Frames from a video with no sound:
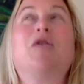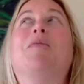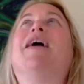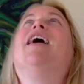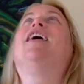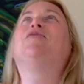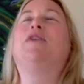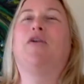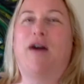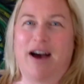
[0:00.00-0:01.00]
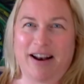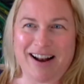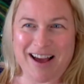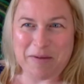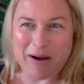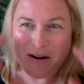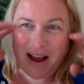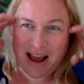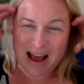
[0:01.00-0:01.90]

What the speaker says: Oh my gosh, we go on and on about